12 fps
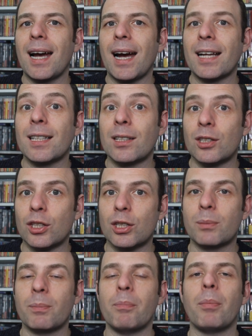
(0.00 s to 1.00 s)
and it
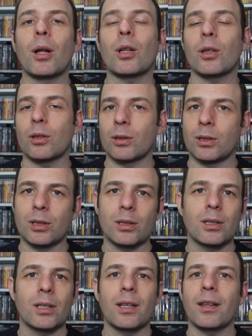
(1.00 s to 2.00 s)
just
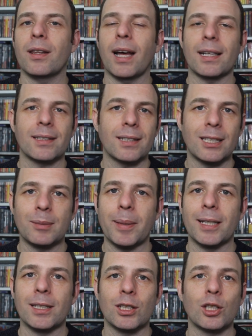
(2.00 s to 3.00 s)
builds that
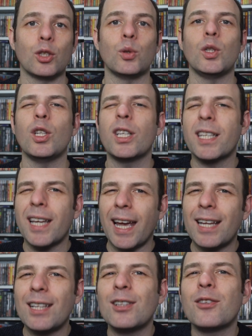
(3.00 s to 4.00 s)
suspense because you
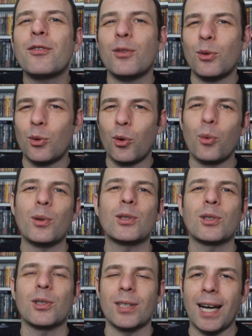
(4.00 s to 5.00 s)
kind of know
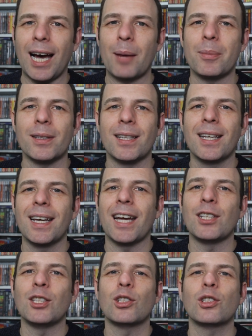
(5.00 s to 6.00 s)
what's going to happen
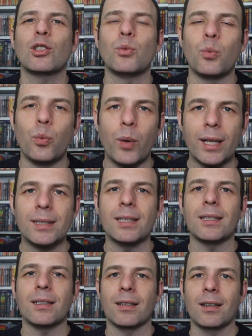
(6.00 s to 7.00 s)
and you're just
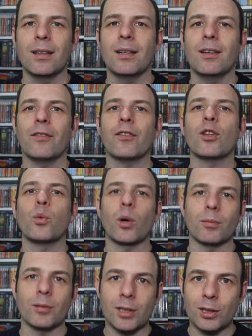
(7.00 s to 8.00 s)
waiting for the
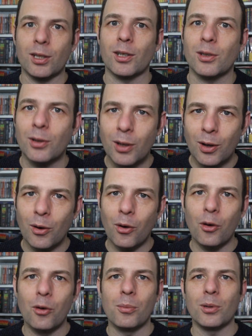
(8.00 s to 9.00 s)
worm to turn
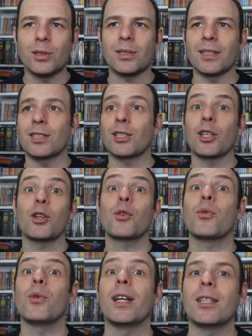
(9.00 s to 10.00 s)
almost and it's
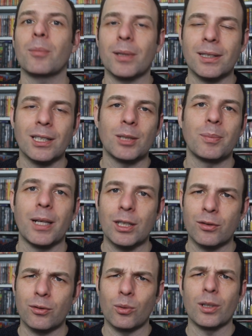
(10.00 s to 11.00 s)
incredibly
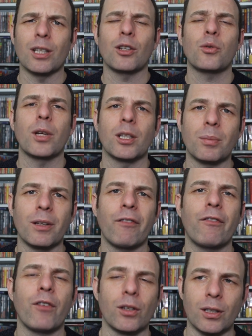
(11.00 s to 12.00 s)
suspenseful and incredibly
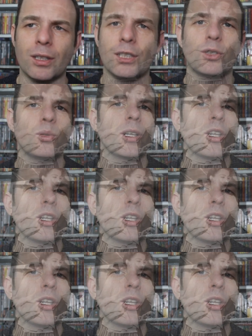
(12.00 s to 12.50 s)
fun and leads to